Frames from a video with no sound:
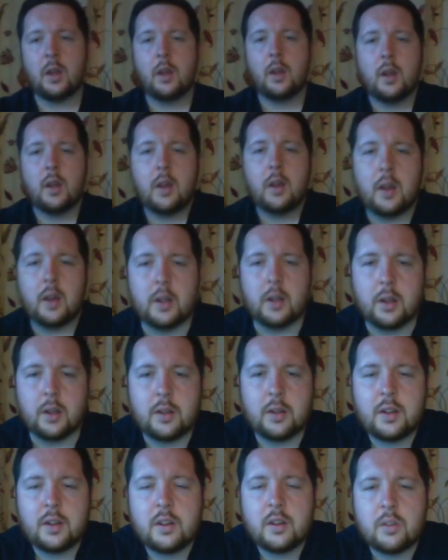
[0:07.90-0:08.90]
Hi
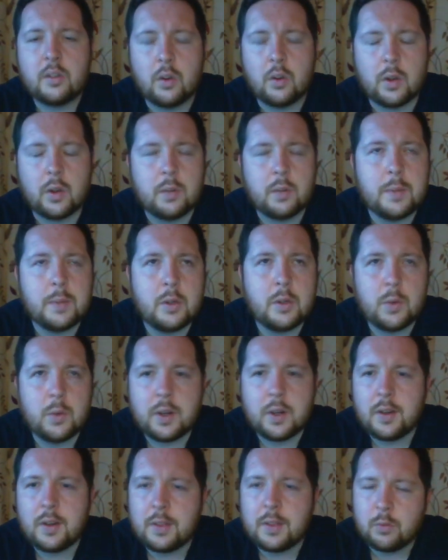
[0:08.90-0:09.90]
guys, so I'm going to be doing
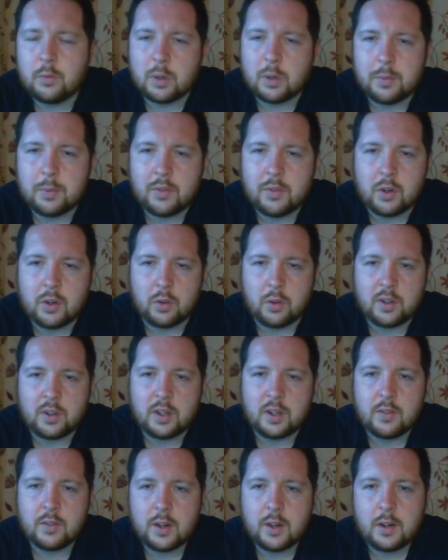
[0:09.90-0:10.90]
another rugby video this
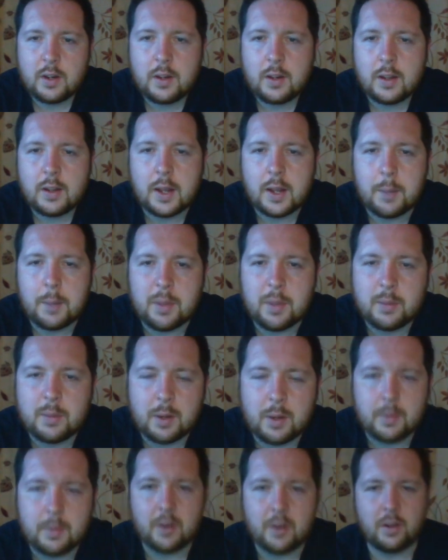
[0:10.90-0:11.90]
evening. There's been a
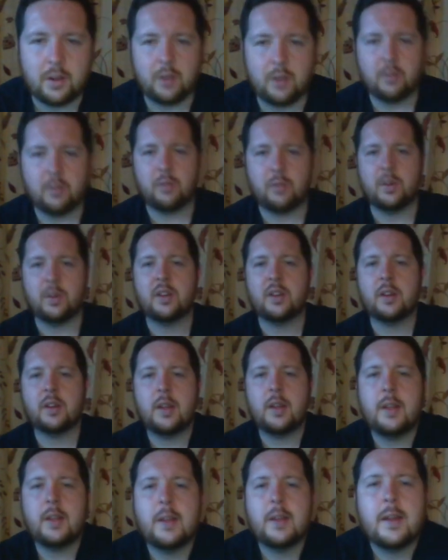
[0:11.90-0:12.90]
bit of news
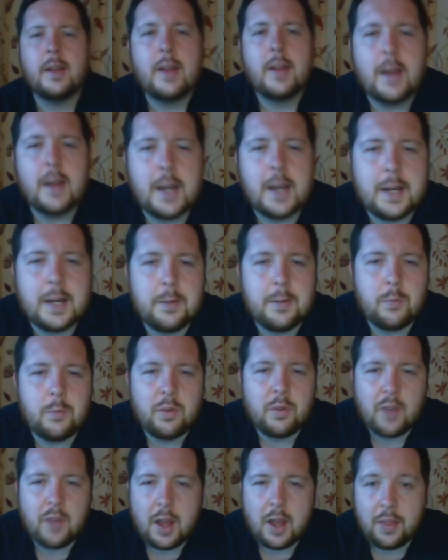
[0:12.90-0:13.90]
recently. We've
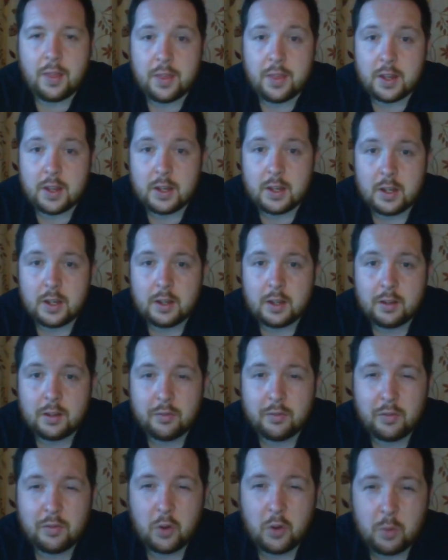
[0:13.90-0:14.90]
had the
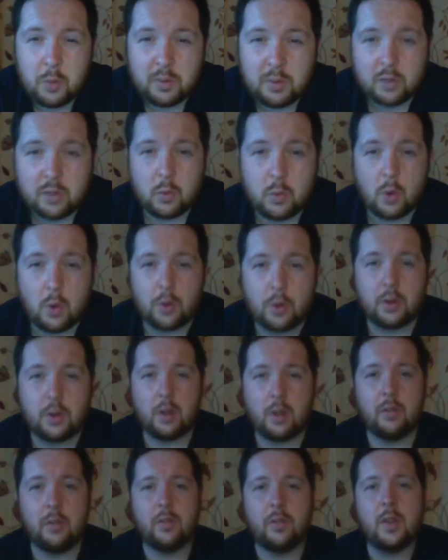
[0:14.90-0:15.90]
confirmed squad
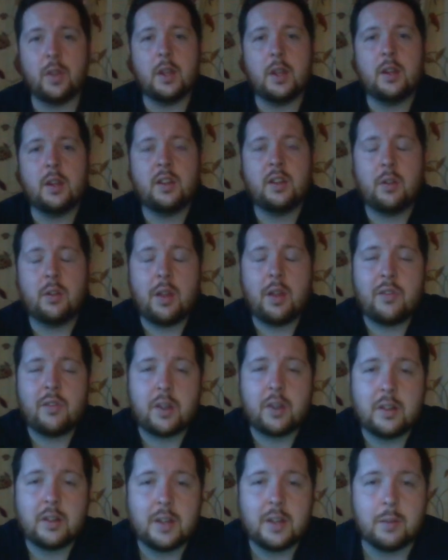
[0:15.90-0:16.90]
of the South
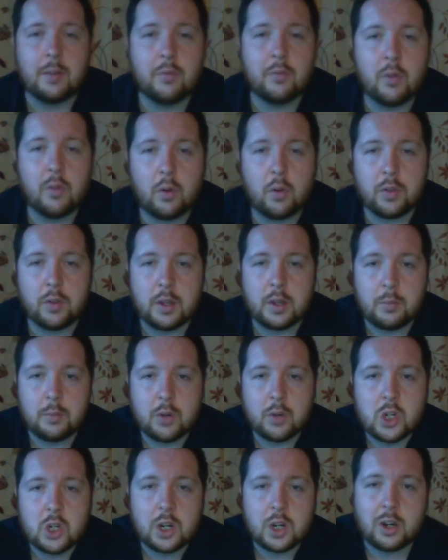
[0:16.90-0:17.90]
African team for the
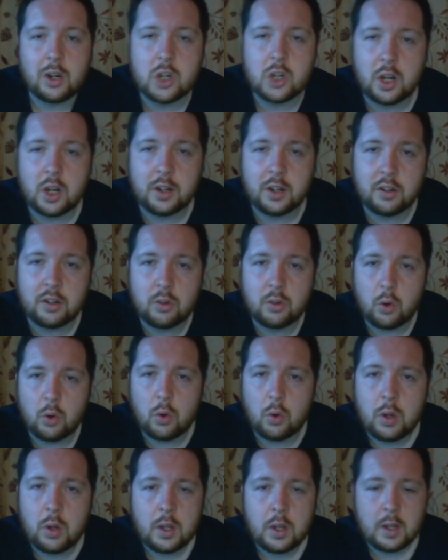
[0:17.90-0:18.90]
British and Irish Lions tour,
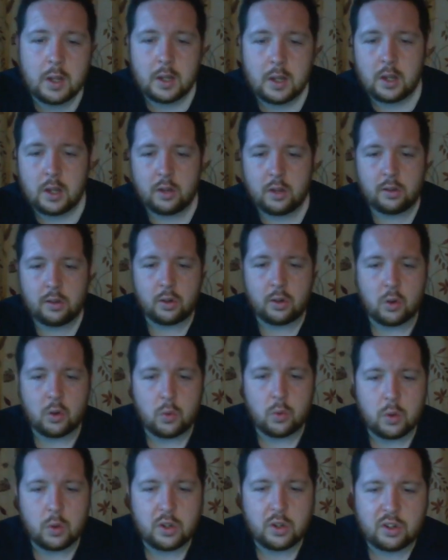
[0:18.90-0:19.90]

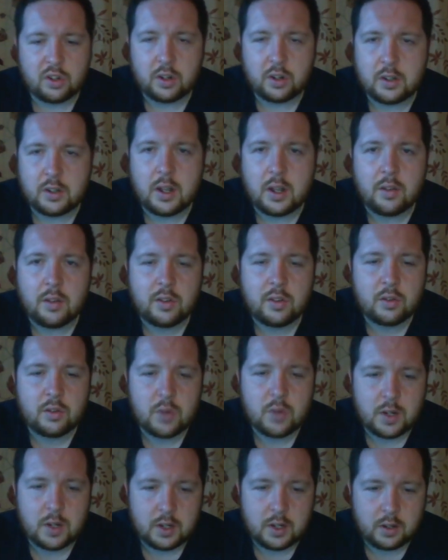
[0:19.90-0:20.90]
so I'm just going to delve
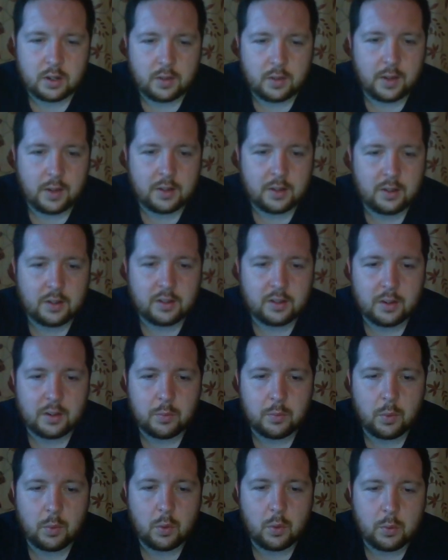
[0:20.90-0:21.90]
straight into that to see
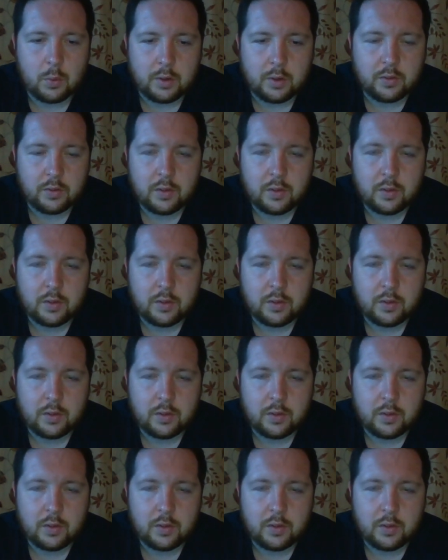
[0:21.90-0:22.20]
what we've